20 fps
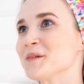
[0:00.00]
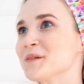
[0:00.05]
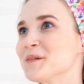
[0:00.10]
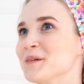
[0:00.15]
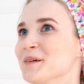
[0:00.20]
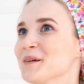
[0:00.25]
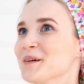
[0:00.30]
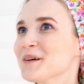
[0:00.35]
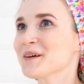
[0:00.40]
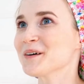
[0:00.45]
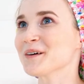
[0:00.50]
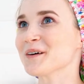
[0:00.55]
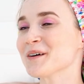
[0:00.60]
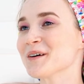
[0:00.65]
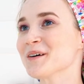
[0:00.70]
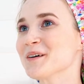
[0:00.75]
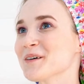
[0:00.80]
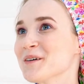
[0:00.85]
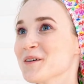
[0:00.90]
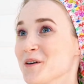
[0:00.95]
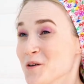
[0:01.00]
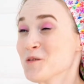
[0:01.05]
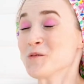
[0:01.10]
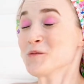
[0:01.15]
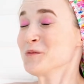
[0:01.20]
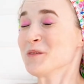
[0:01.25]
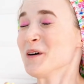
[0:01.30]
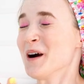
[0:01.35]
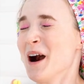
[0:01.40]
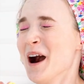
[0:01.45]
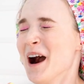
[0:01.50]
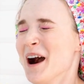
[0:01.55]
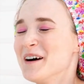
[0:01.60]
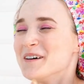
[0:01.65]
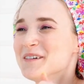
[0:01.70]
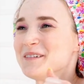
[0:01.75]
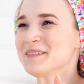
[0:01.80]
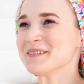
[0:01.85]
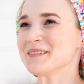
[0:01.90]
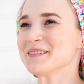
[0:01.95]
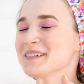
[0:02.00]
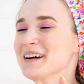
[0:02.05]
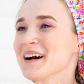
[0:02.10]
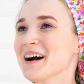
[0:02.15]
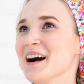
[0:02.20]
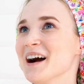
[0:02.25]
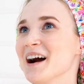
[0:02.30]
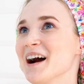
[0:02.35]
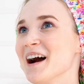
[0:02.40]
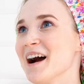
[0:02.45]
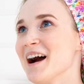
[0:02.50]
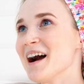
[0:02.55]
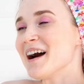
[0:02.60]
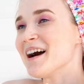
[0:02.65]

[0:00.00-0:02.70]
I'm scrubbing my back without using my hands.